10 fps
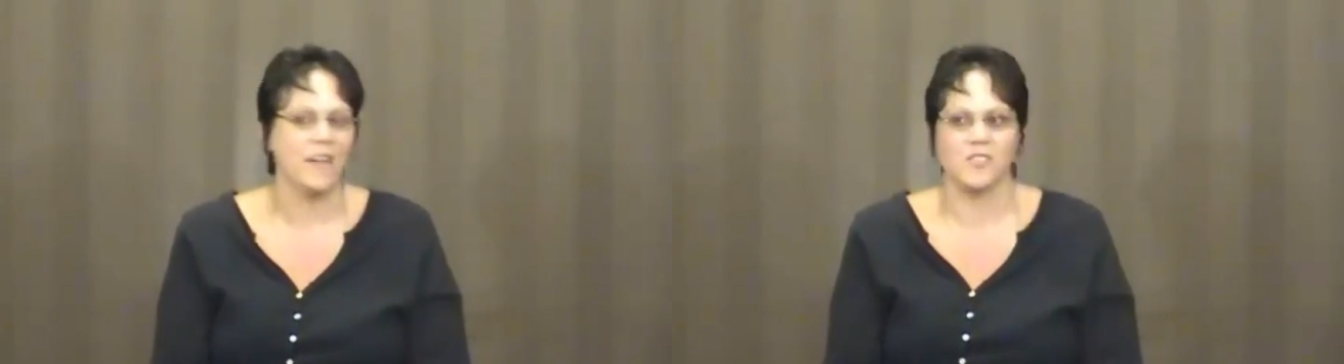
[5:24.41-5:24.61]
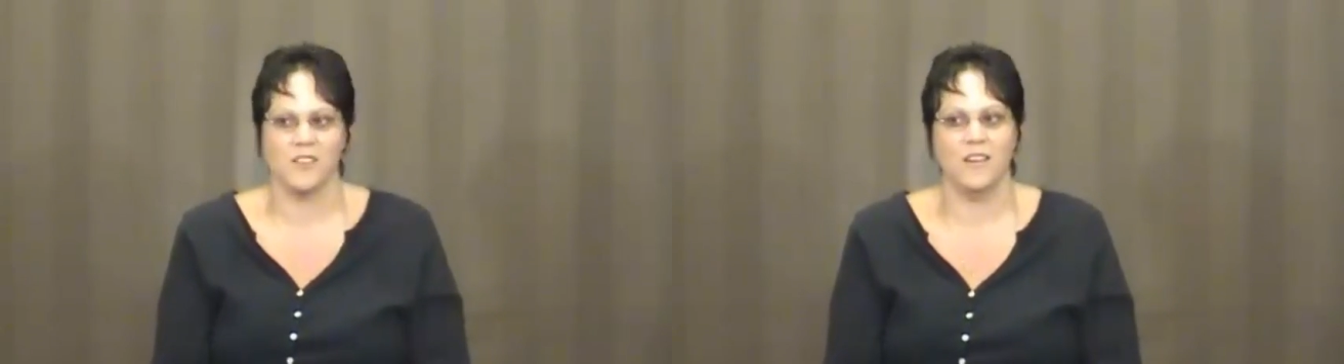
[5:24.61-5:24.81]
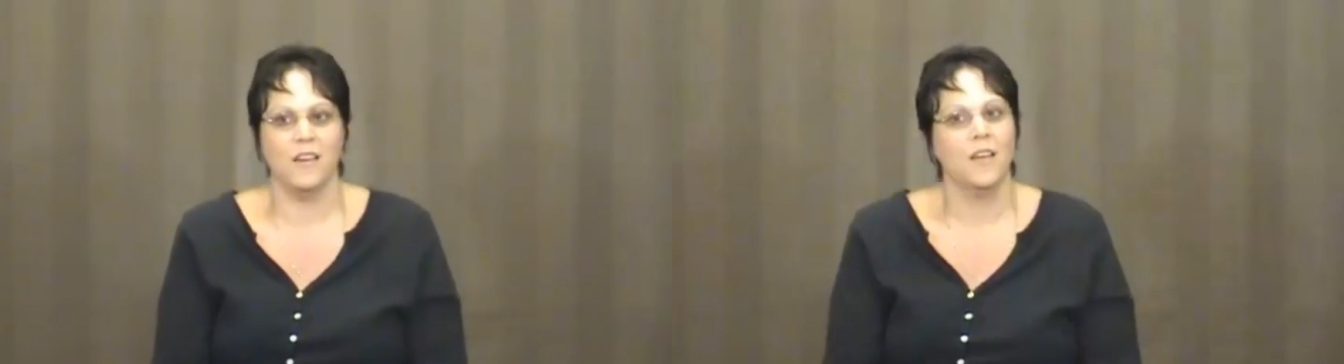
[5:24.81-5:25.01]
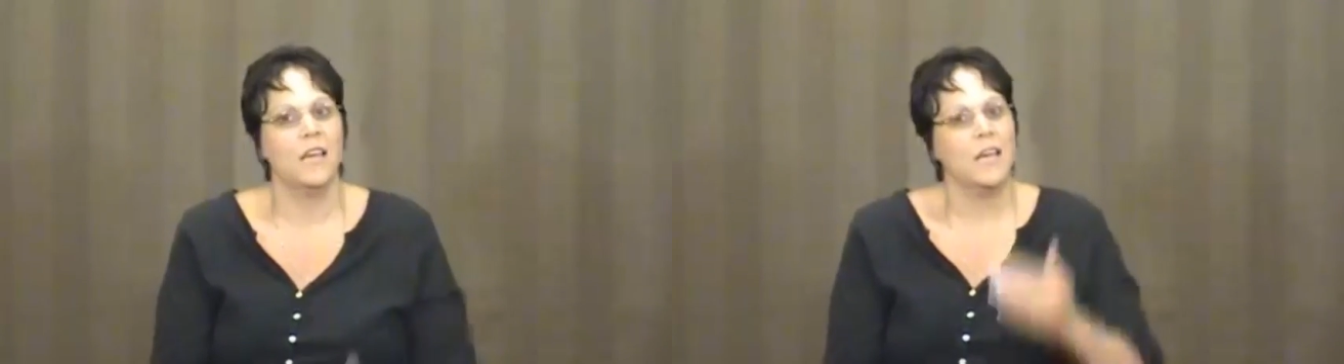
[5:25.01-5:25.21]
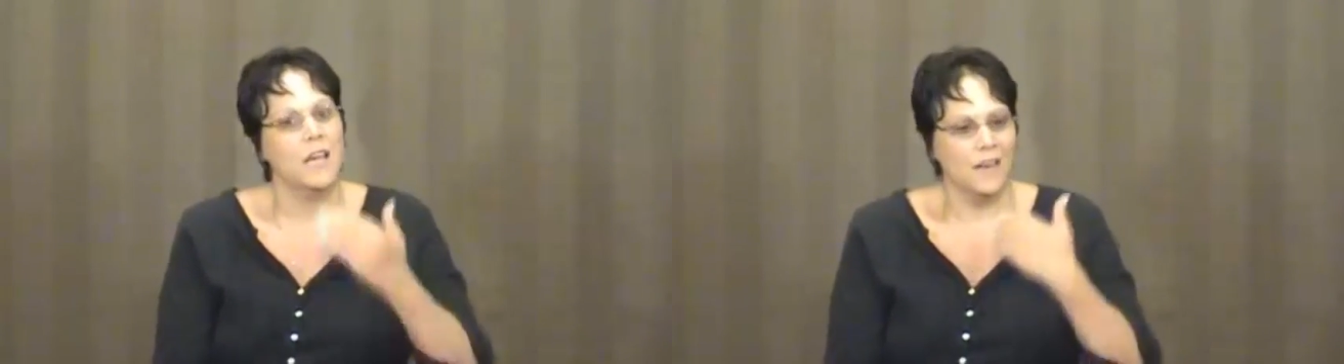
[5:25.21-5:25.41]
So
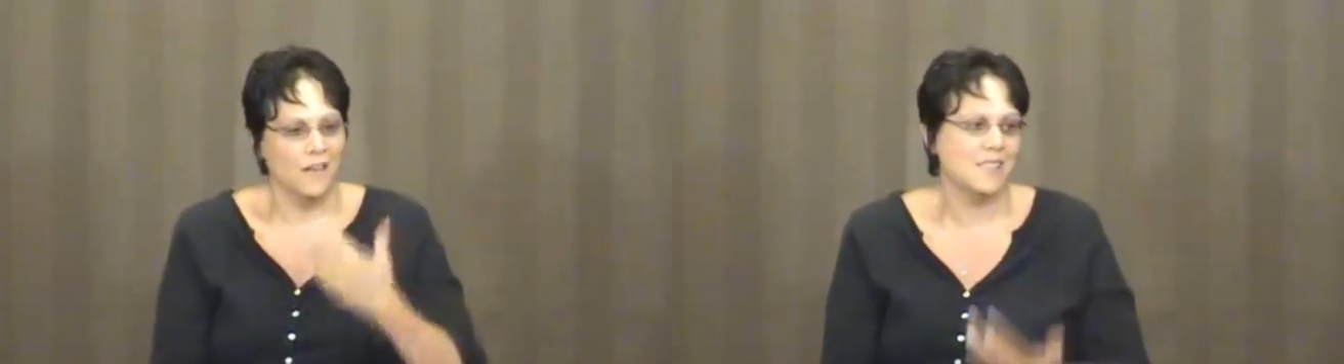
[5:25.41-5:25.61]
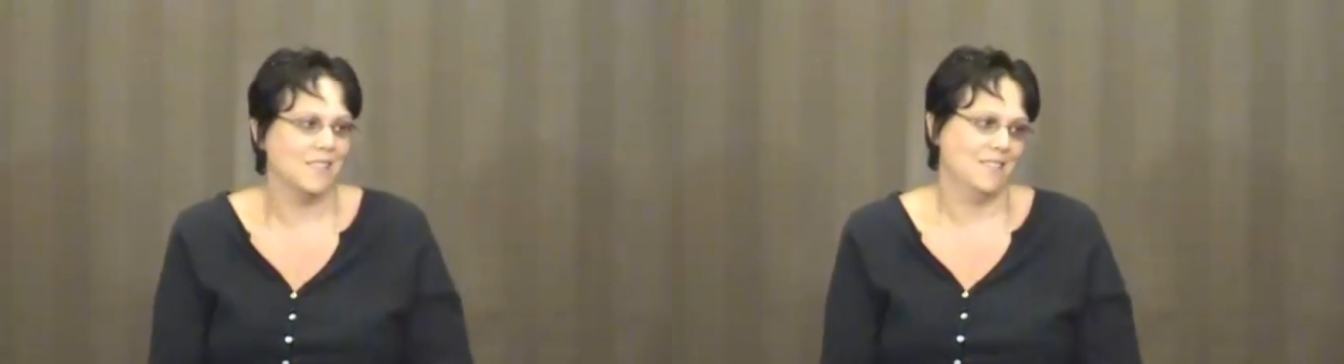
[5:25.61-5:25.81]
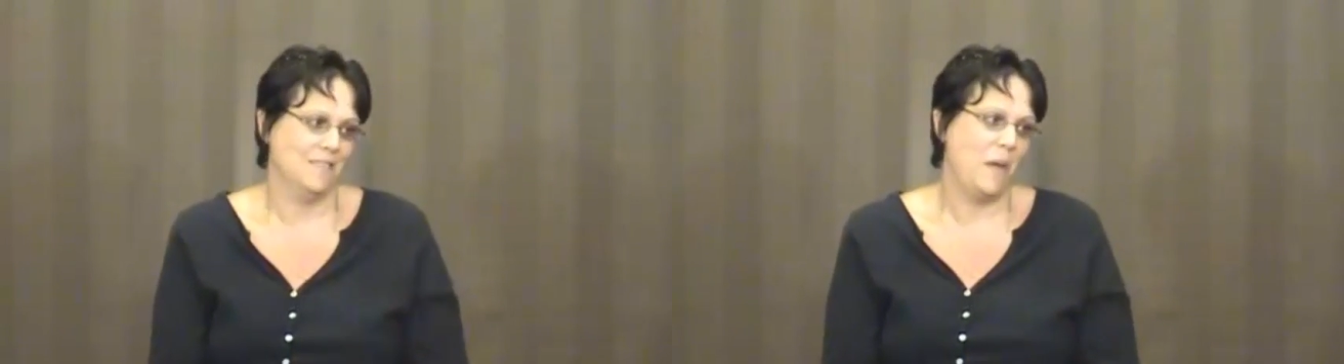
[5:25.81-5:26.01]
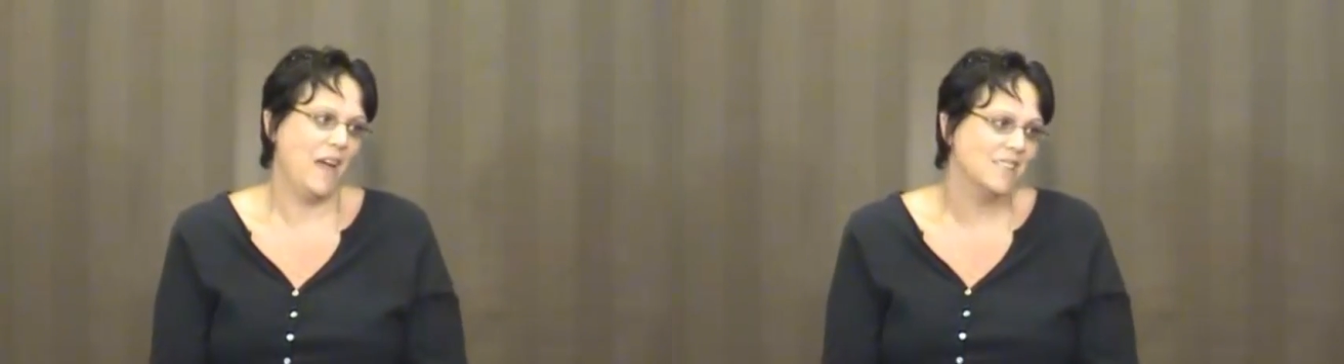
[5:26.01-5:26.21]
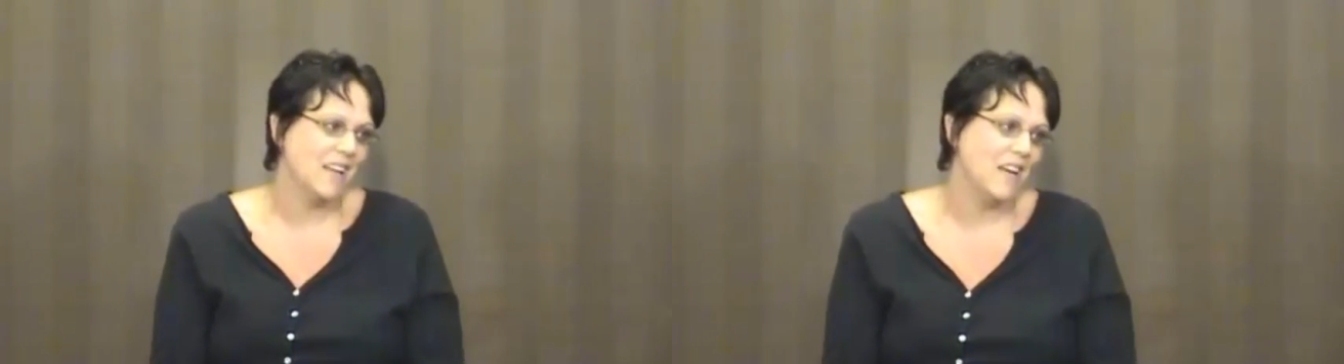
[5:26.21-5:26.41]
listen,
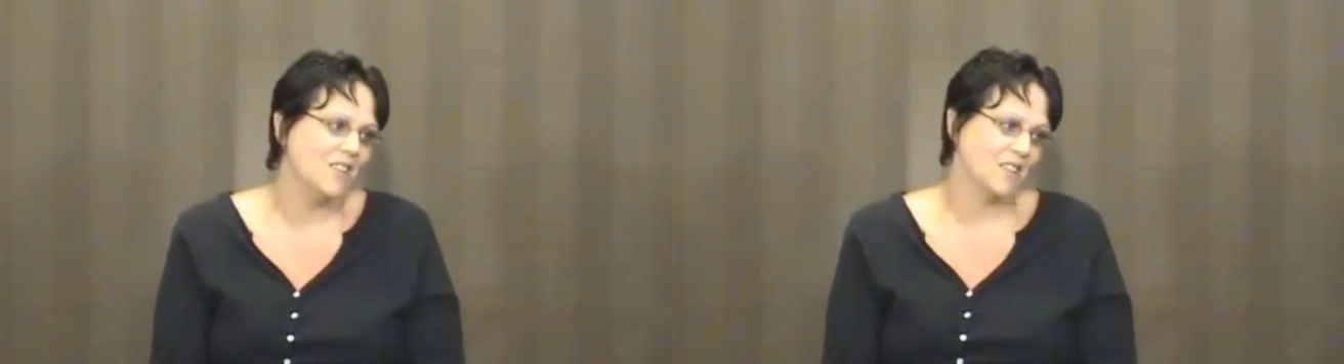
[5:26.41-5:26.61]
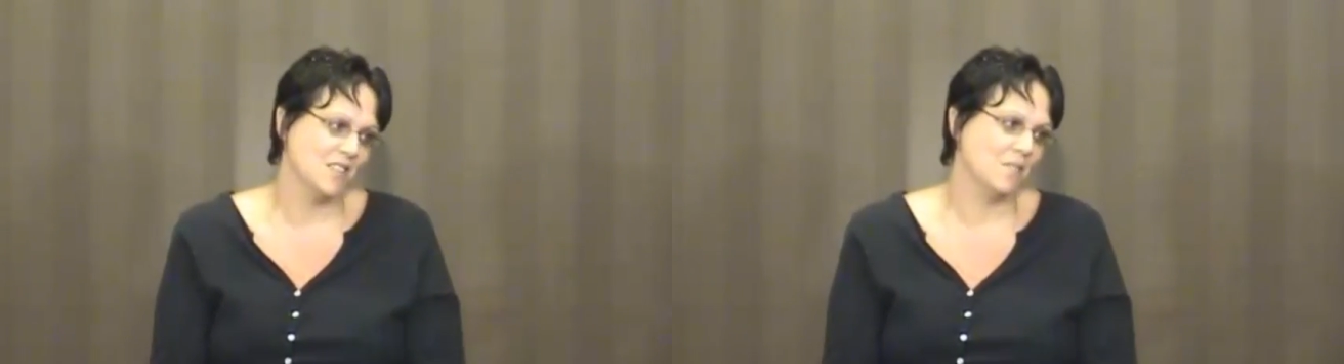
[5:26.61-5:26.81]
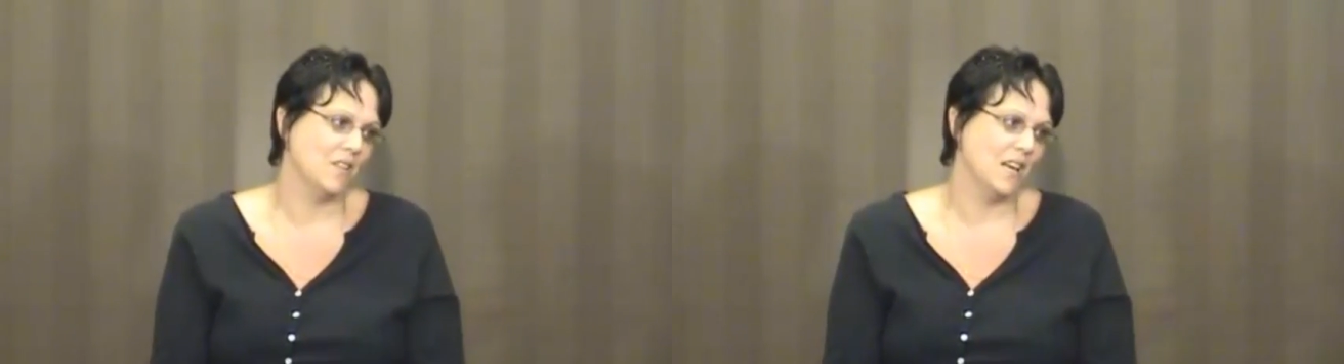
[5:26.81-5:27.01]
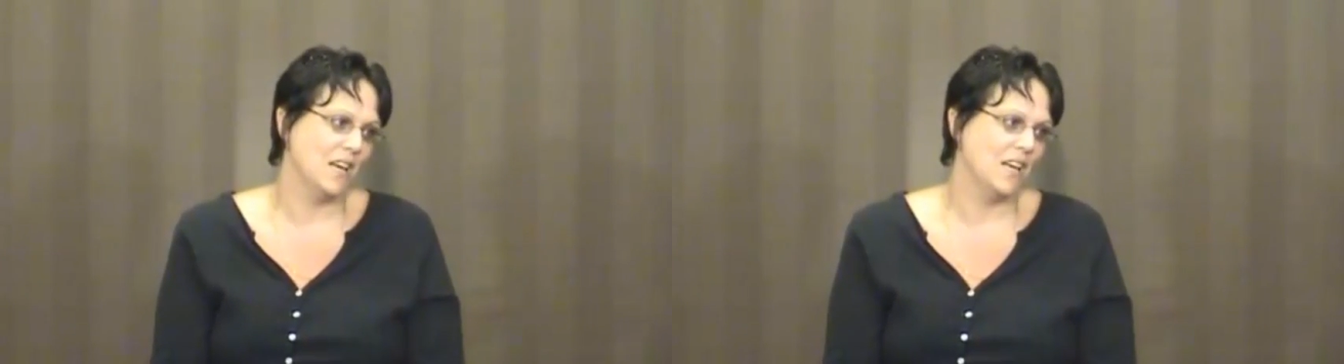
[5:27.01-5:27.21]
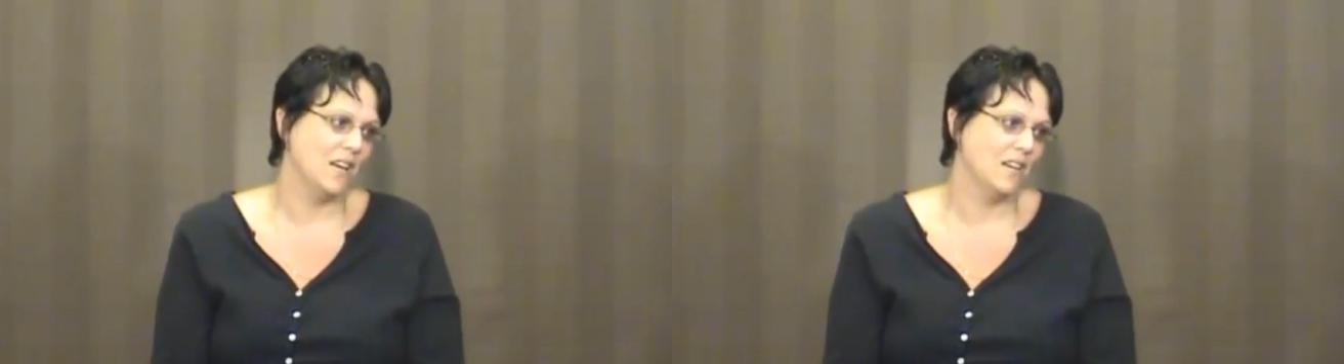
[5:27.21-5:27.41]
pay attention to what they
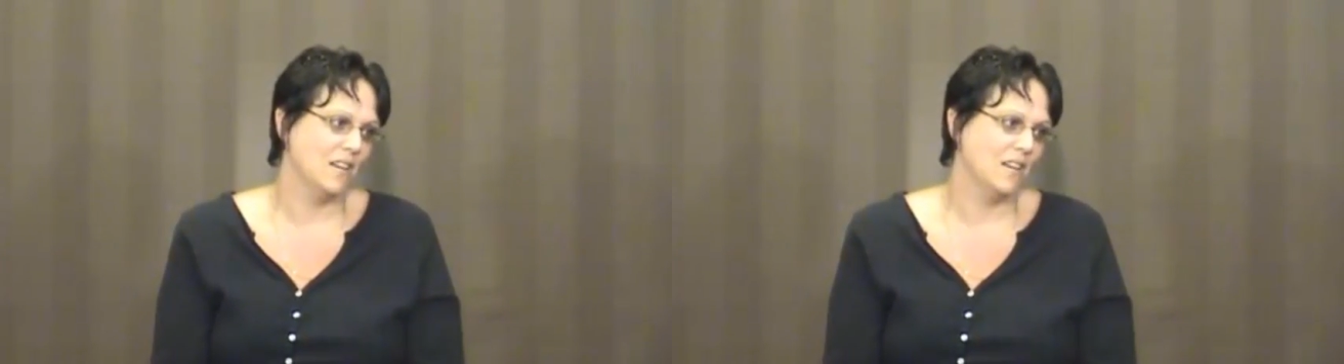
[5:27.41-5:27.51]
need.